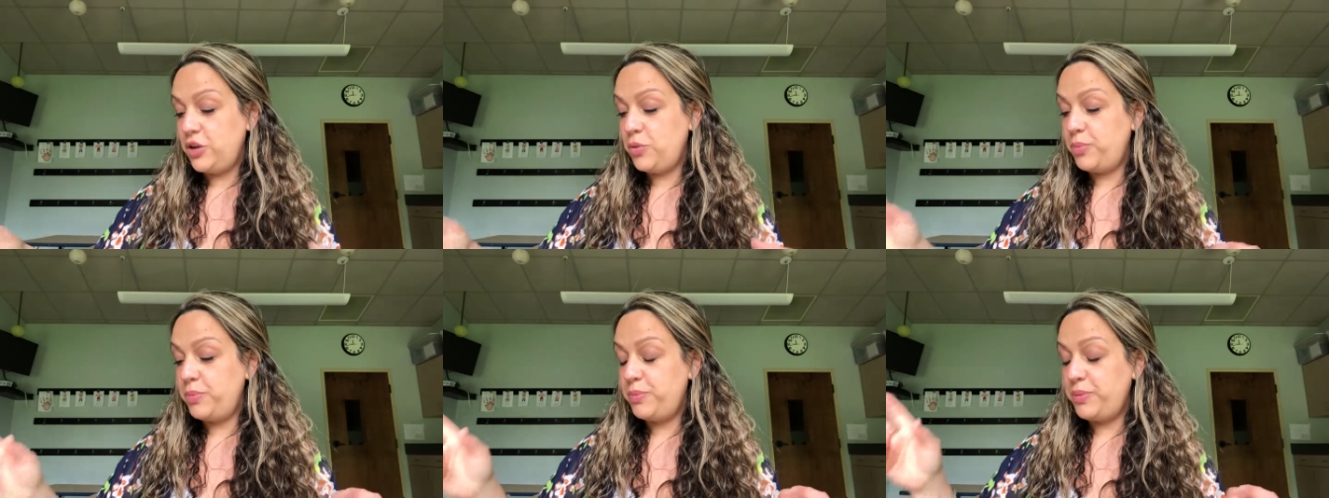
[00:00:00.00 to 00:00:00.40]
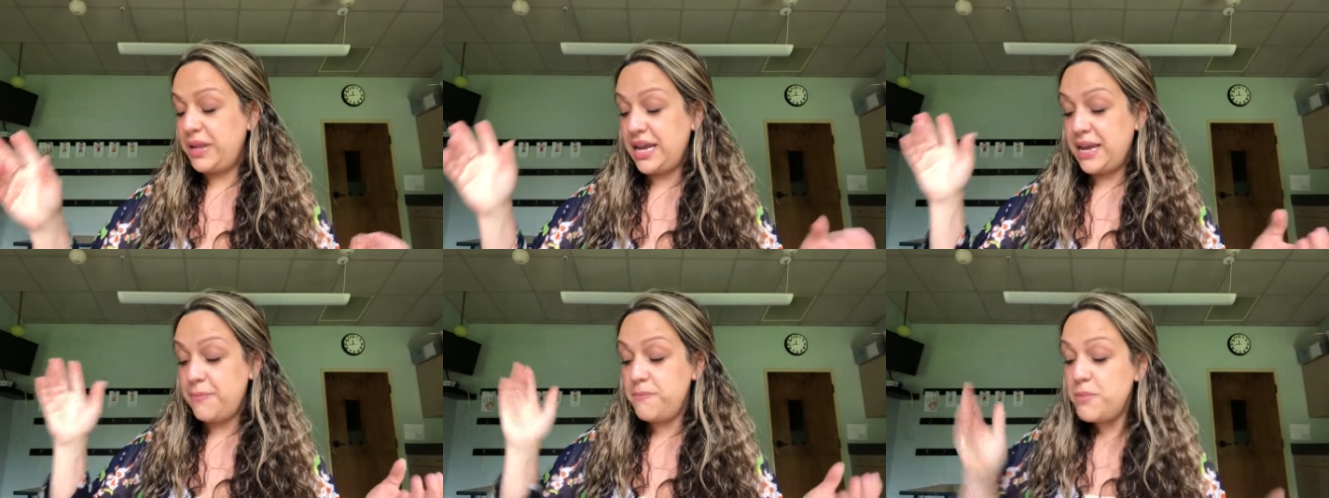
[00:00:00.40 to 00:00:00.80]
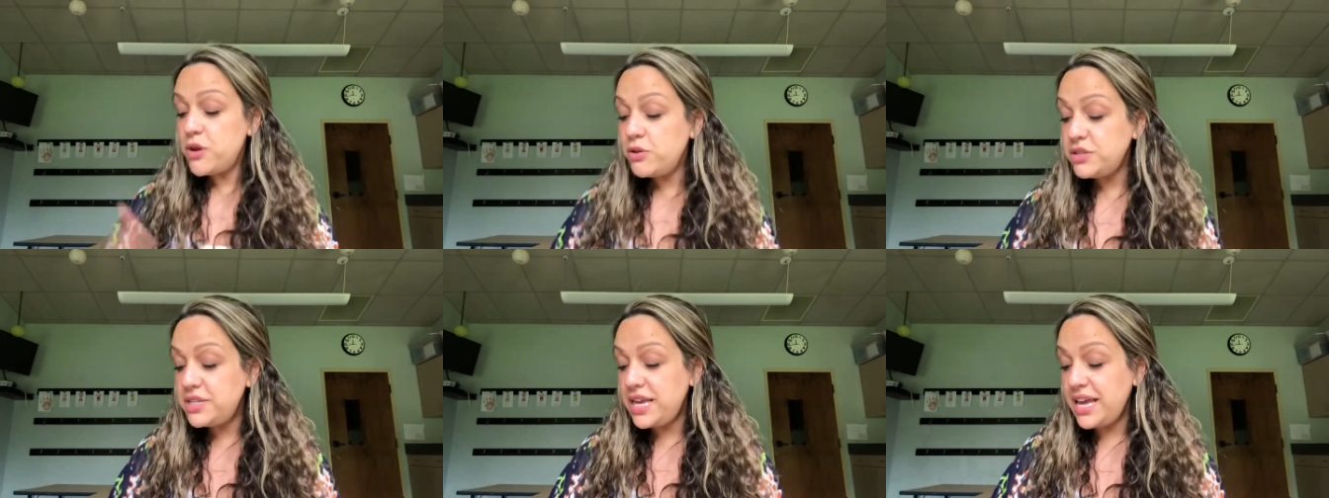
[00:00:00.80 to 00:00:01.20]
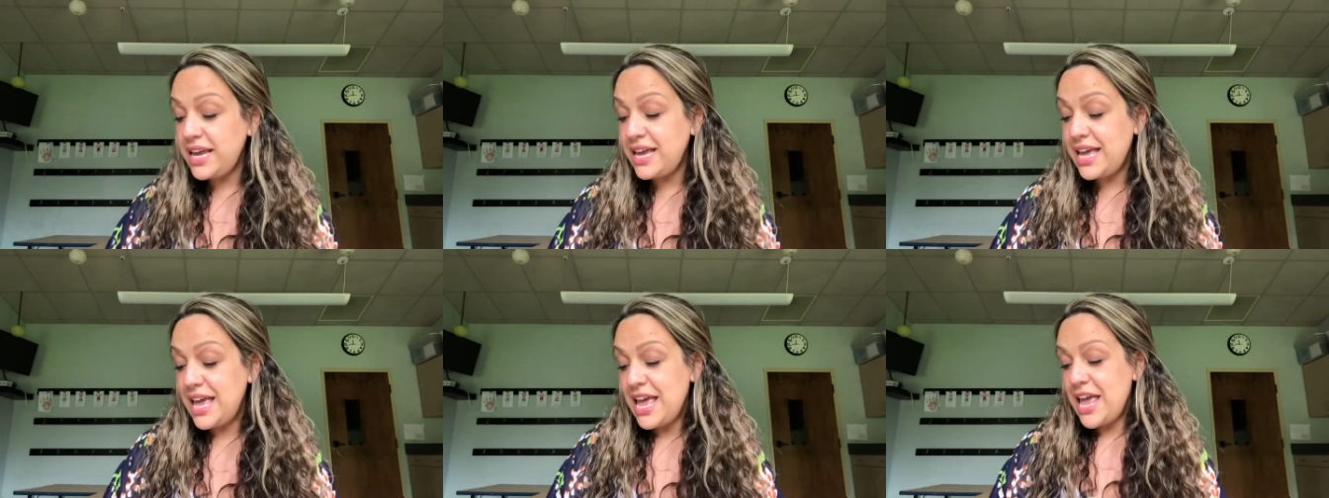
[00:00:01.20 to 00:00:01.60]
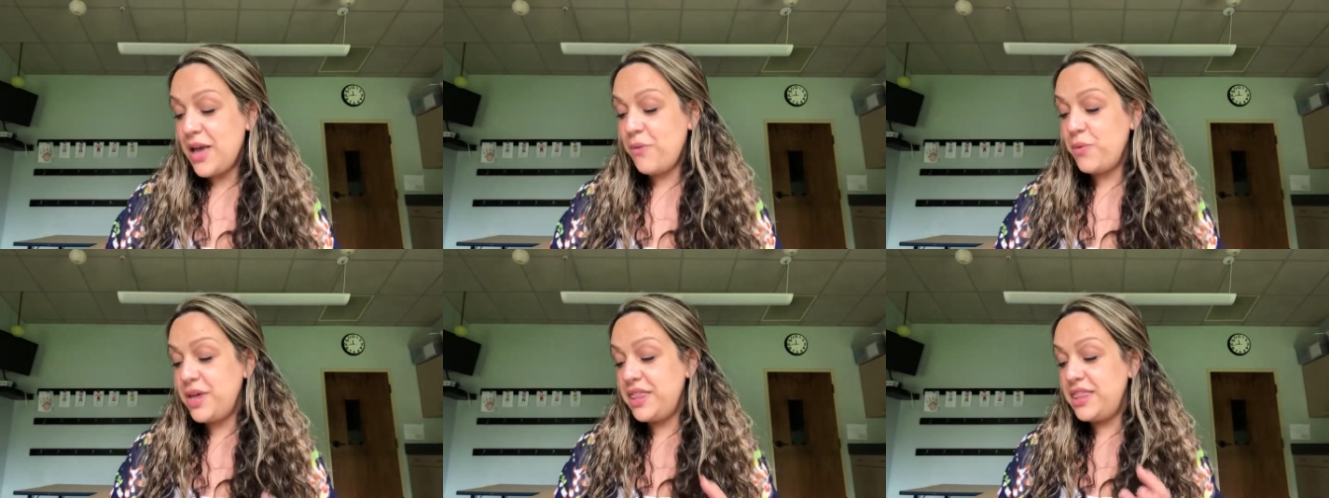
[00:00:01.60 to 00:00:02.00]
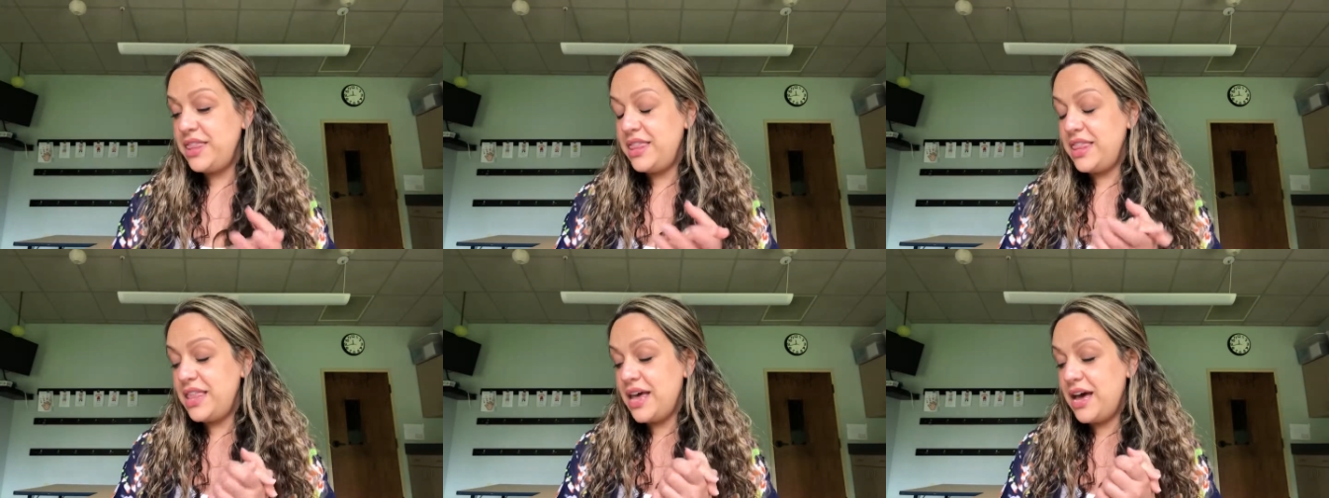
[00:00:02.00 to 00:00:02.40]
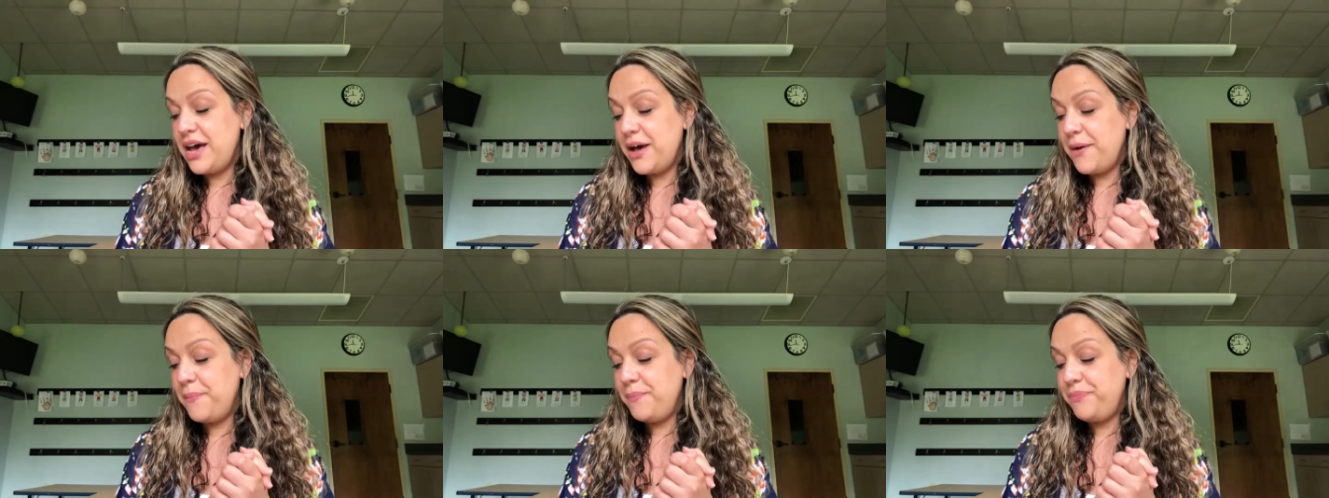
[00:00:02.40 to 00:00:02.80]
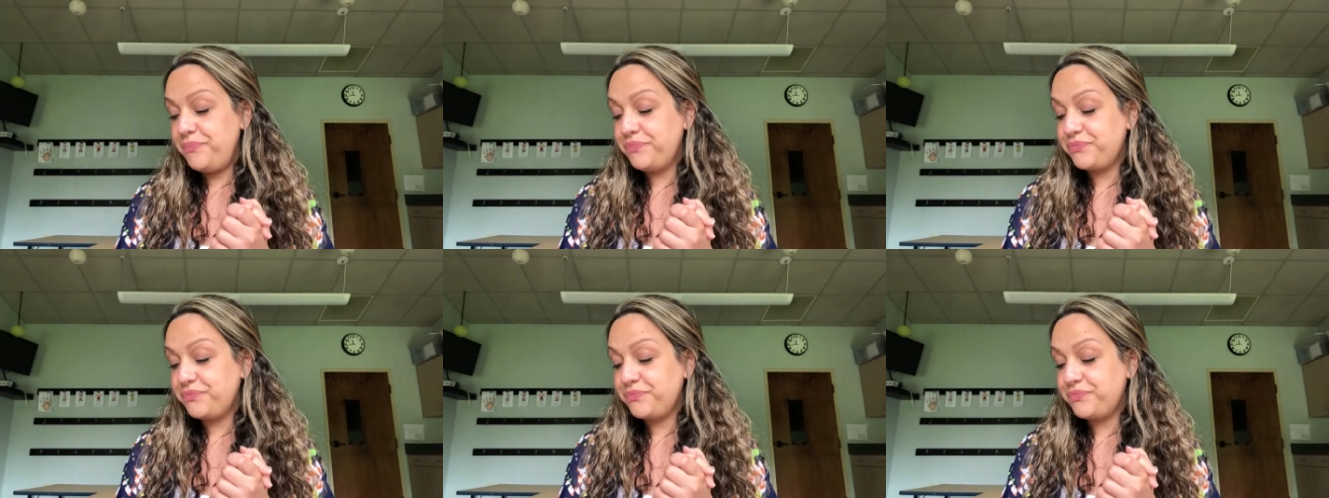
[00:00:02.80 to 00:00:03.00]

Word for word: you play music, and when um,